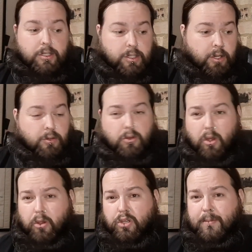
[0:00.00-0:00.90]
So
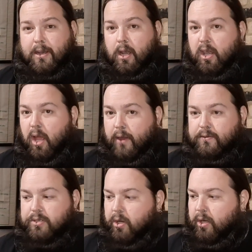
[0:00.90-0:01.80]
not a huge amount of
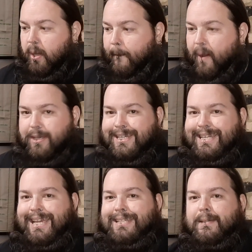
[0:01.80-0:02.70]
livestock, but I
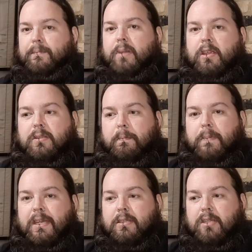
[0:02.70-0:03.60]
did get some
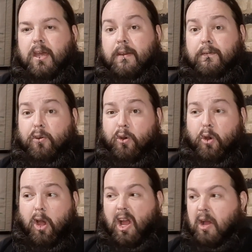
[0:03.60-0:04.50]
bits
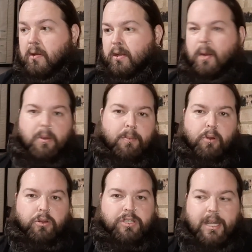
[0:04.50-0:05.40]
for a couple of
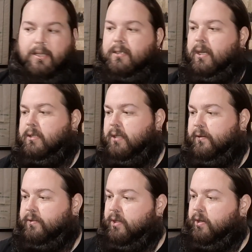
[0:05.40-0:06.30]
projects and
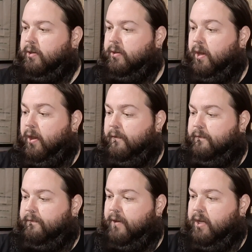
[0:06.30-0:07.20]
stuff. So
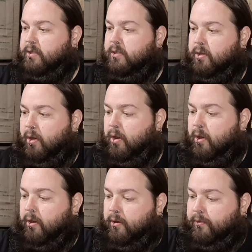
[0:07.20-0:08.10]
first
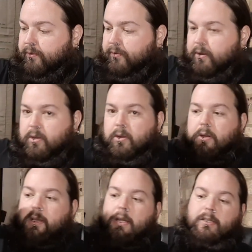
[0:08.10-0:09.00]
off, I've
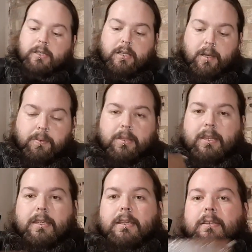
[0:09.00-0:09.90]
got a couple of
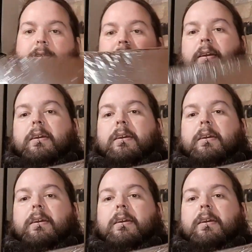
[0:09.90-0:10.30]
these